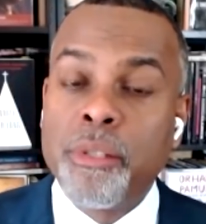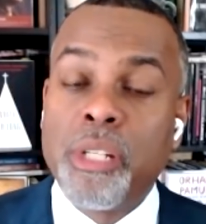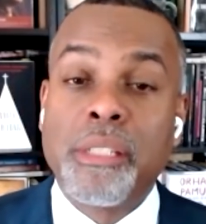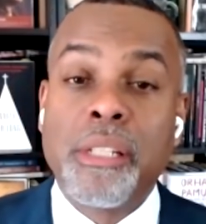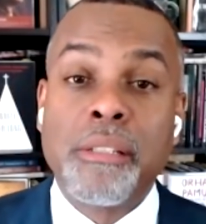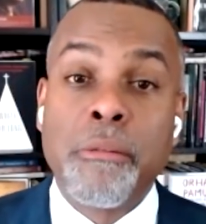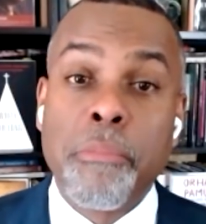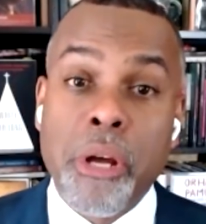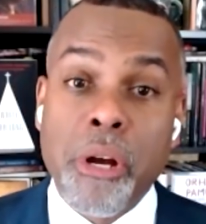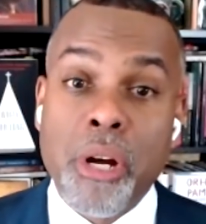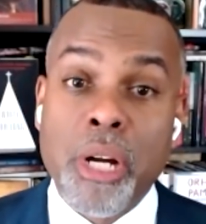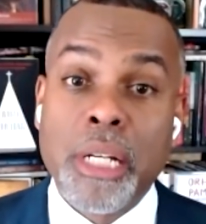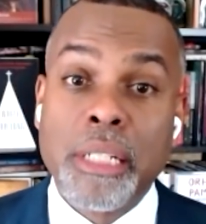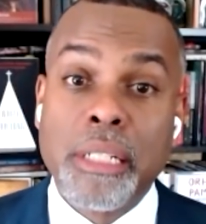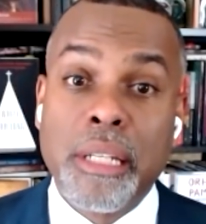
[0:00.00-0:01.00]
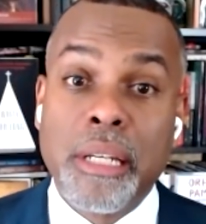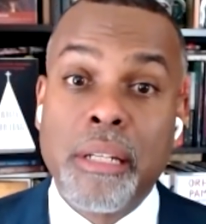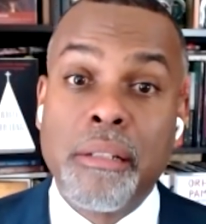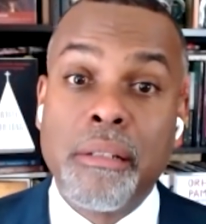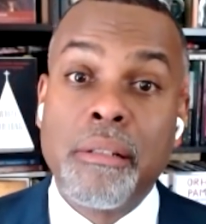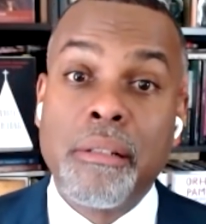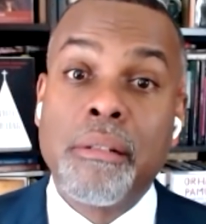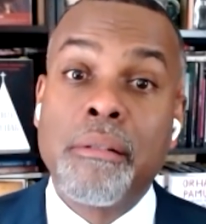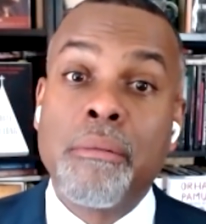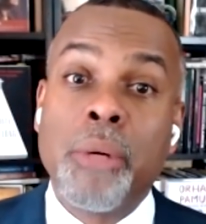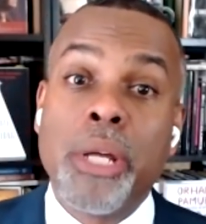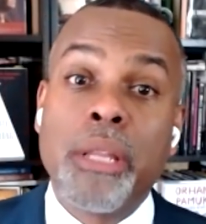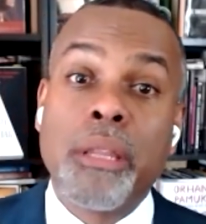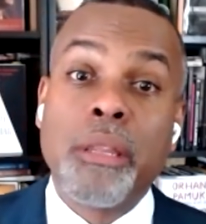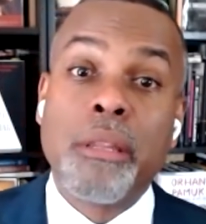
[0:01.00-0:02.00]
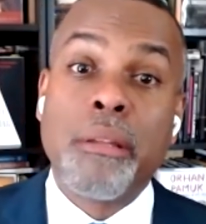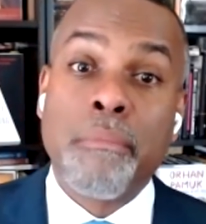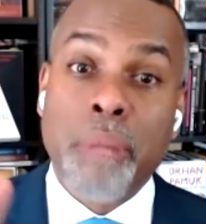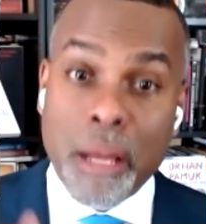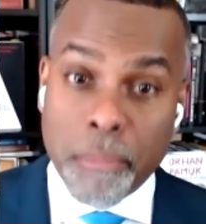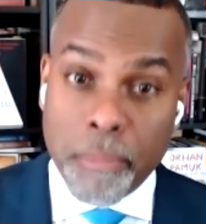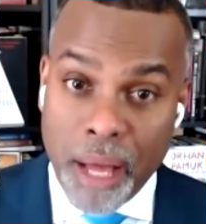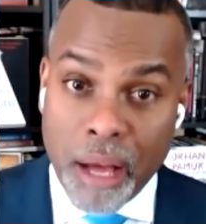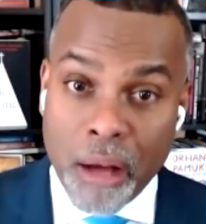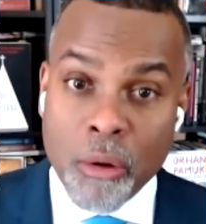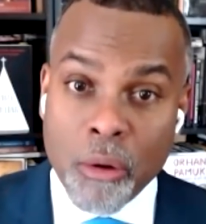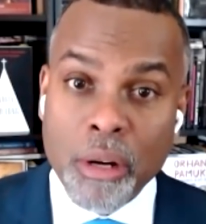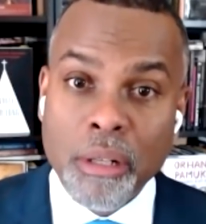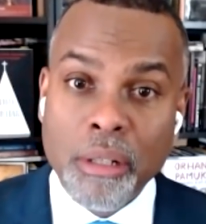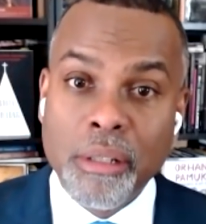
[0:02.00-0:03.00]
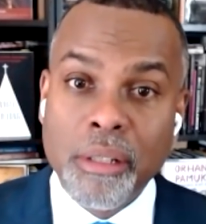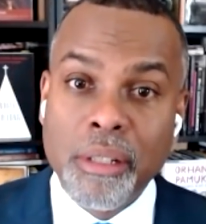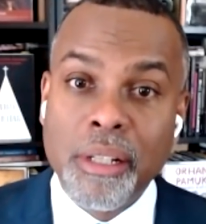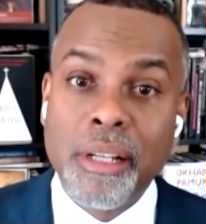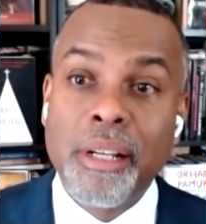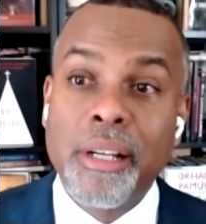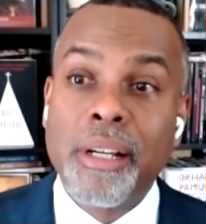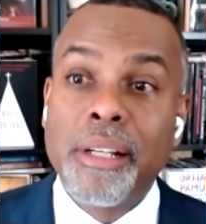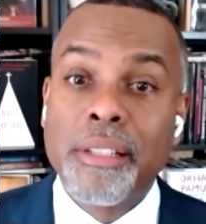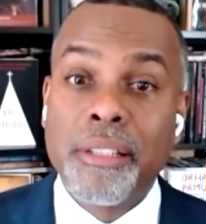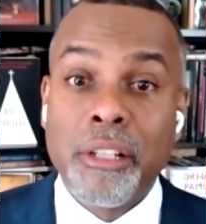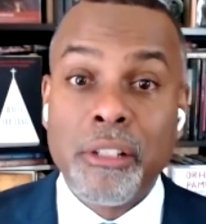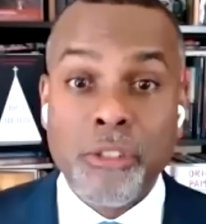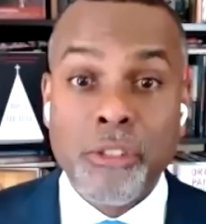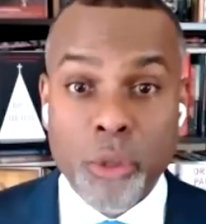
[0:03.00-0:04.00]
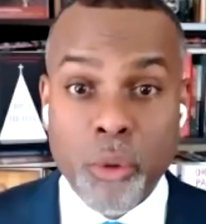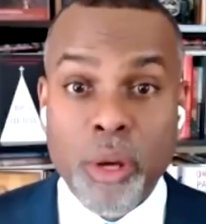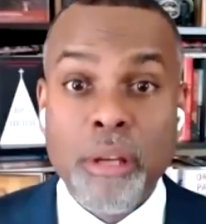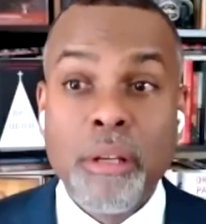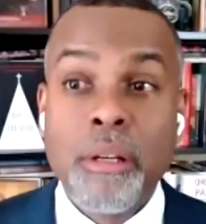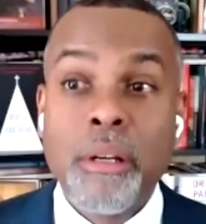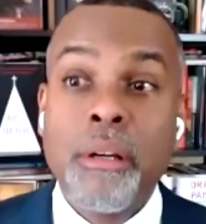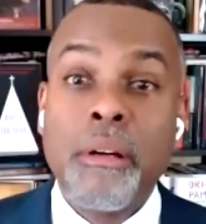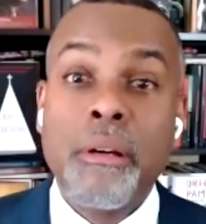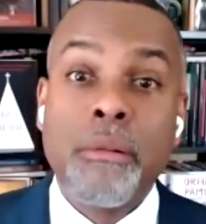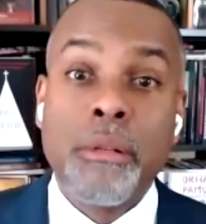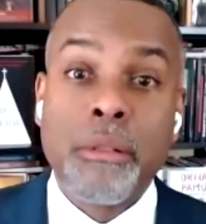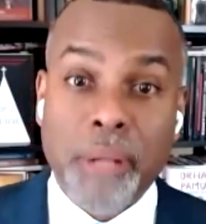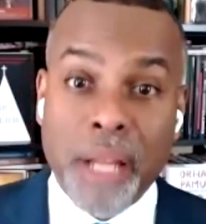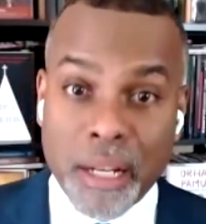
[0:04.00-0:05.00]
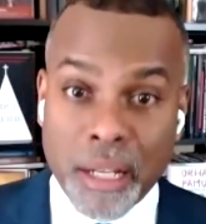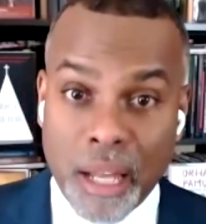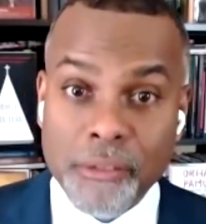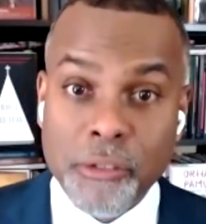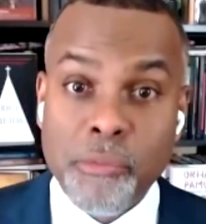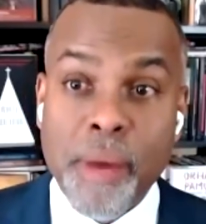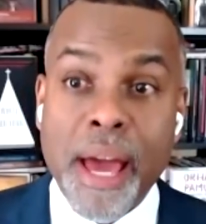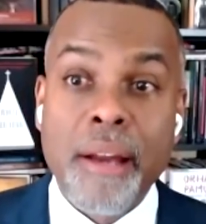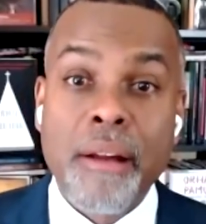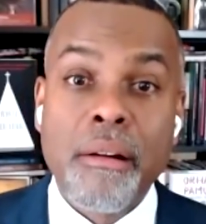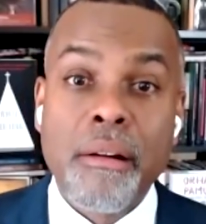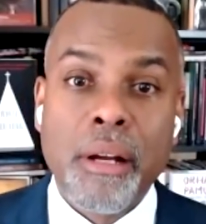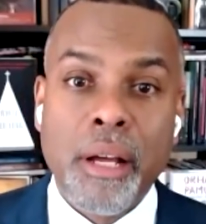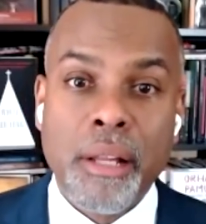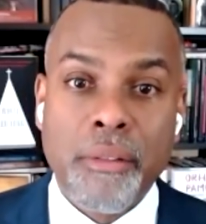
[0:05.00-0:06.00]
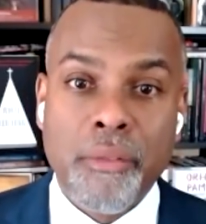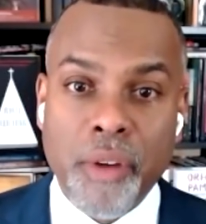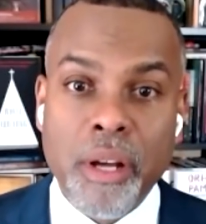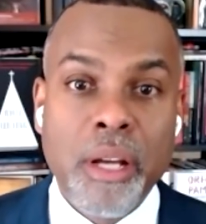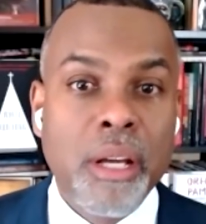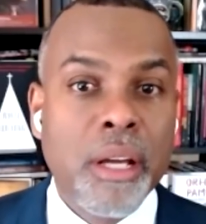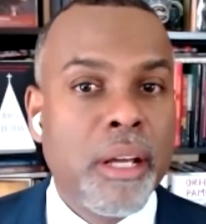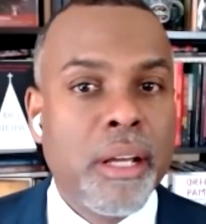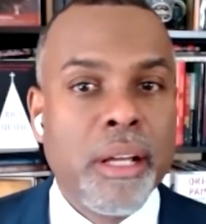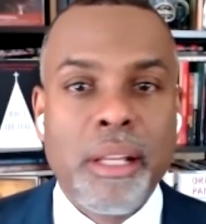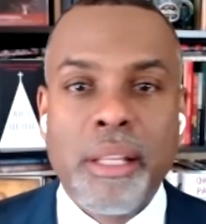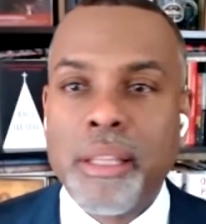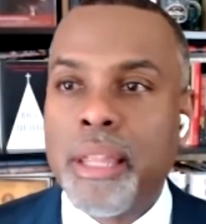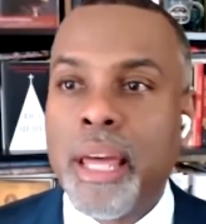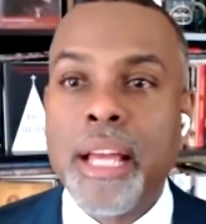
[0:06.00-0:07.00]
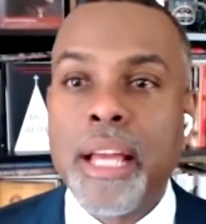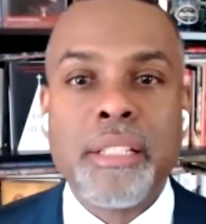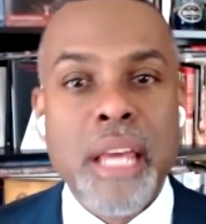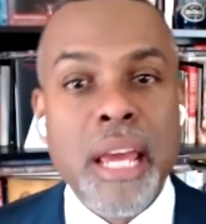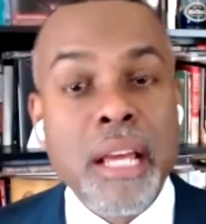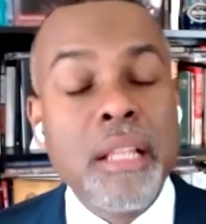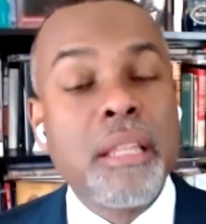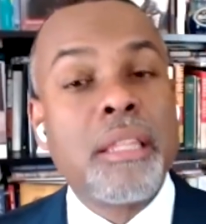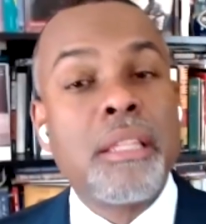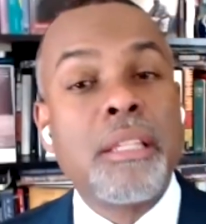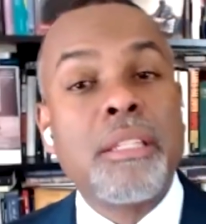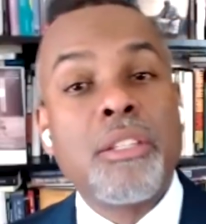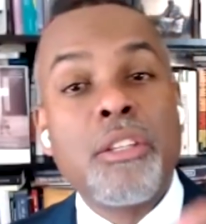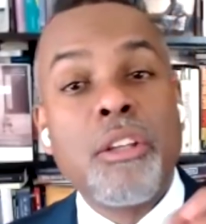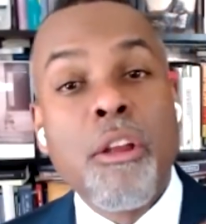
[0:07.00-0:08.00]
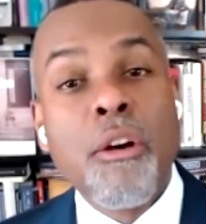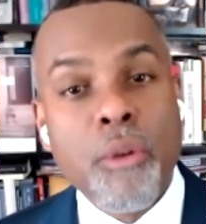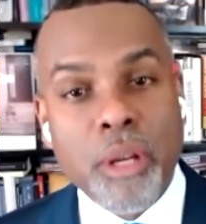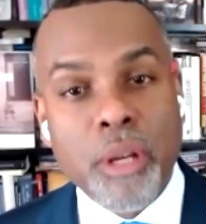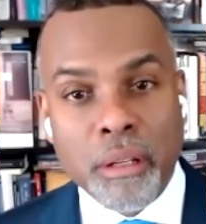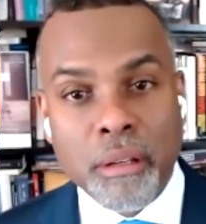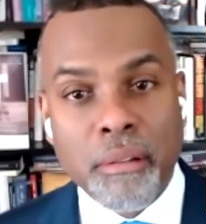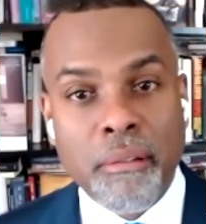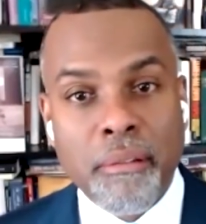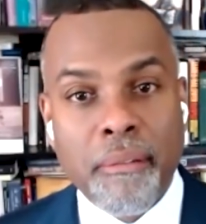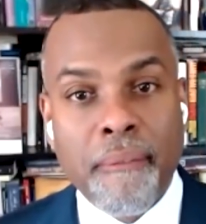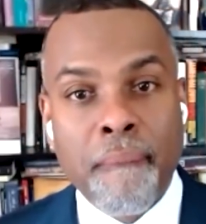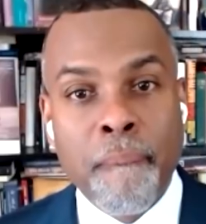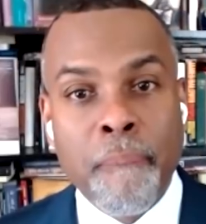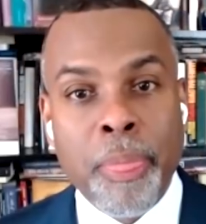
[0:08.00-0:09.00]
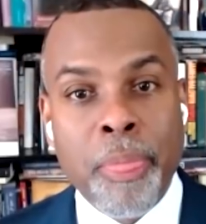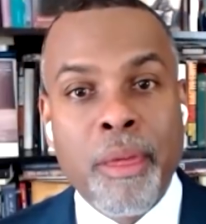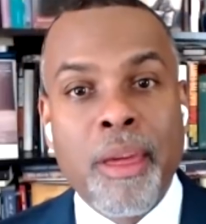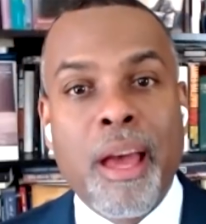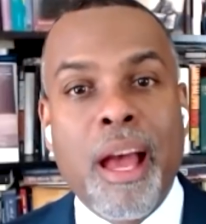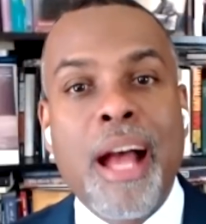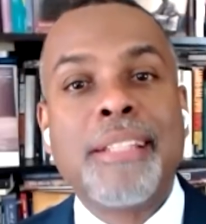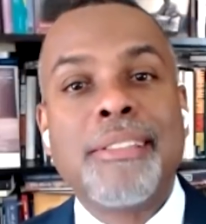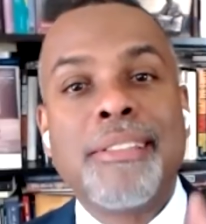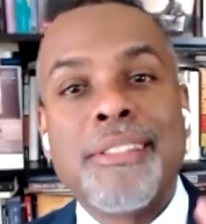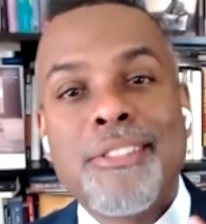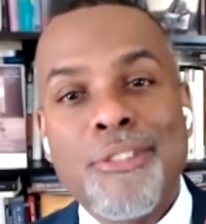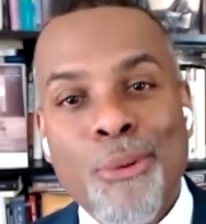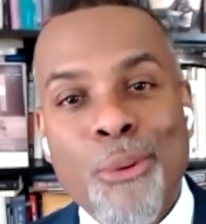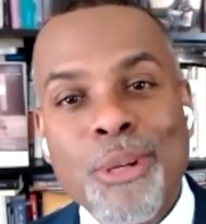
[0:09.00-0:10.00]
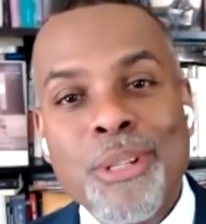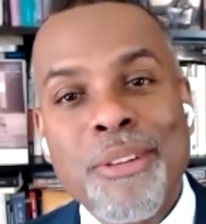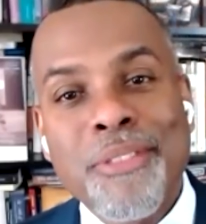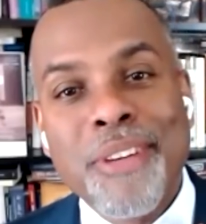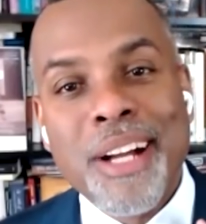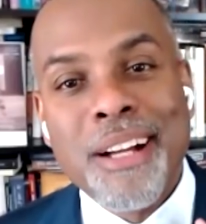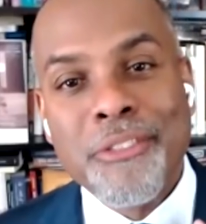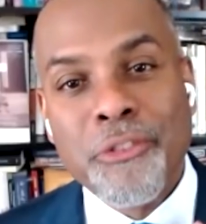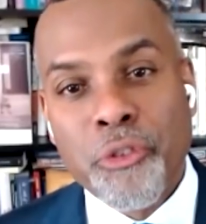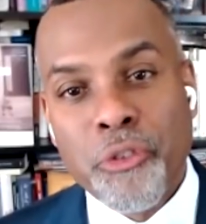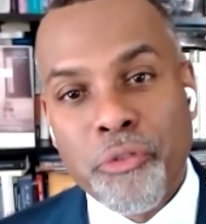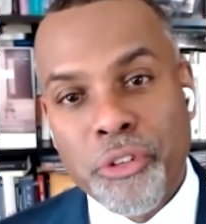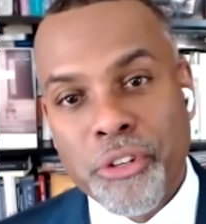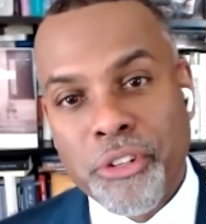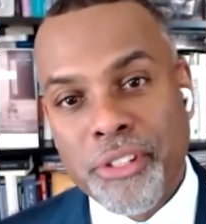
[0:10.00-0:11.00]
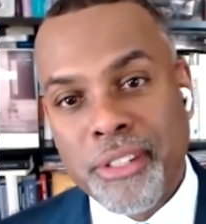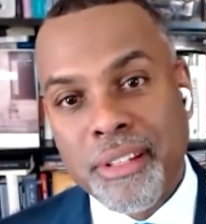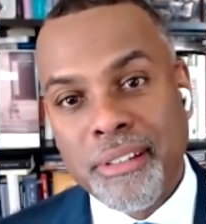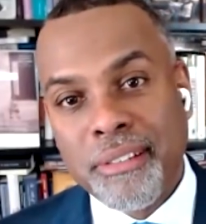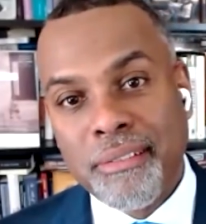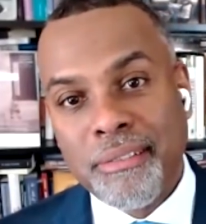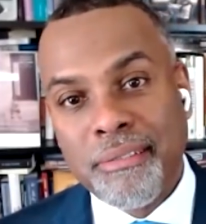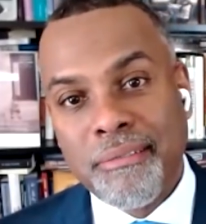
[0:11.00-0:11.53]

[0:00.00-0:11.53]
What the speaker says: just as America did with Black Power, they're doing with Black Lives Matter, and they take the slogan as the source of controversy.